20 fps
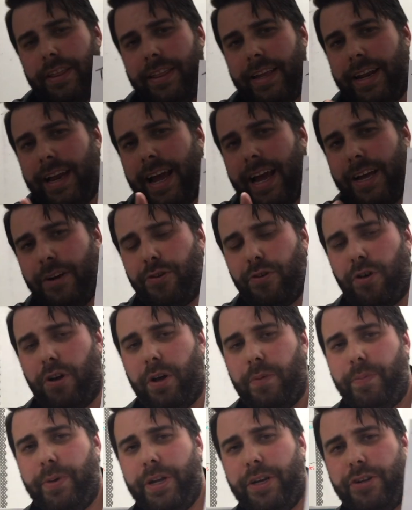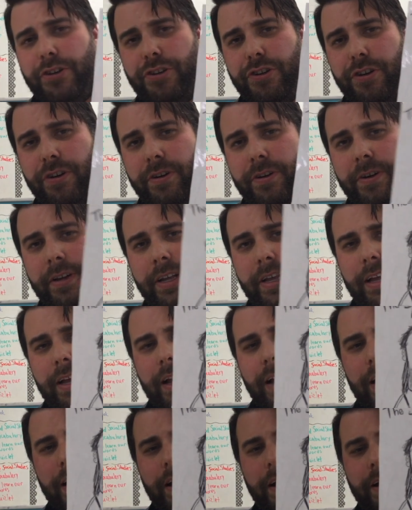then I draw a picture
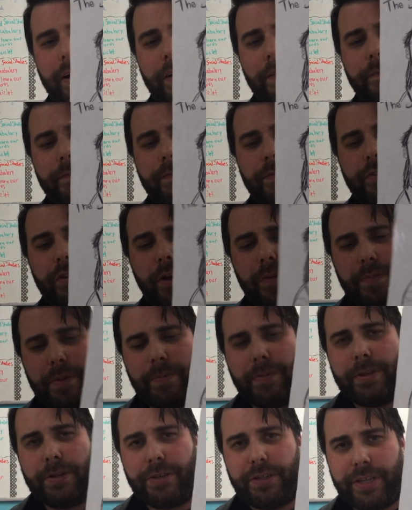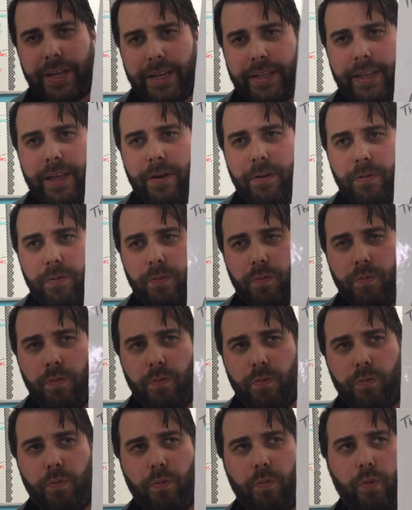to help them understand that
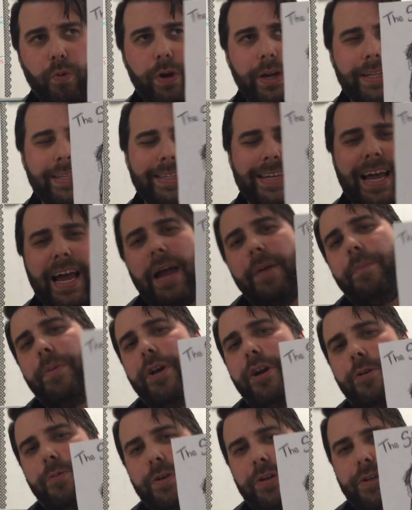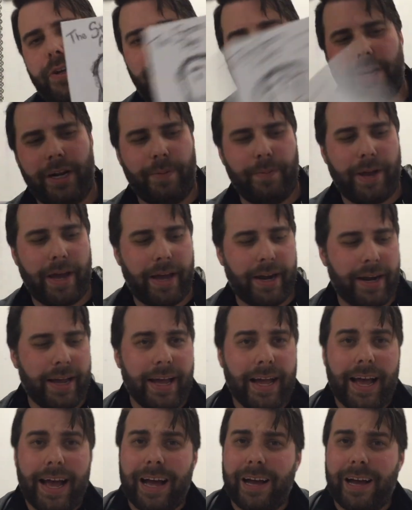what time period we're talking about.